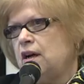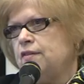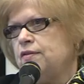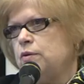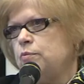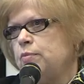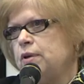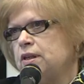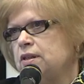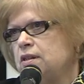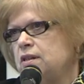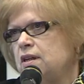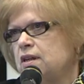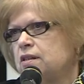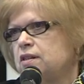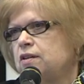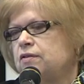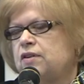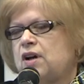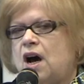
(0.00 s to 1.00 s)
of the
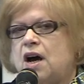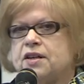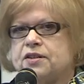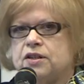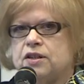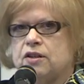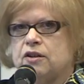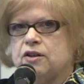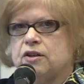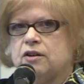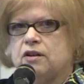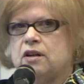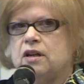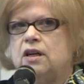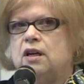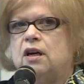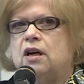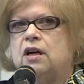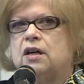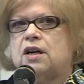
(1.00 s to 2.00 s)
business of Geisinger
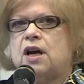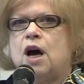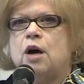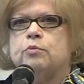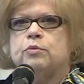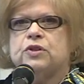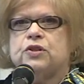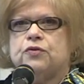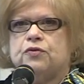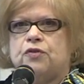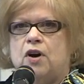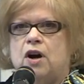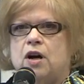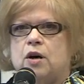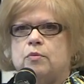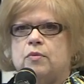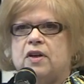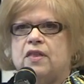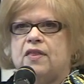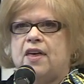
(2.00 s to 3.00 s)
uh, comes
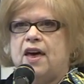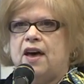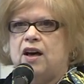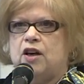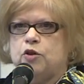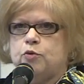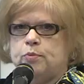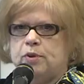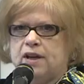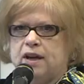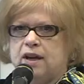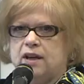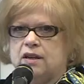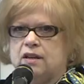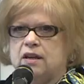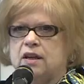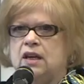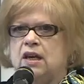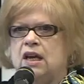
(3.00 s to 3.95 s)
from the health plan.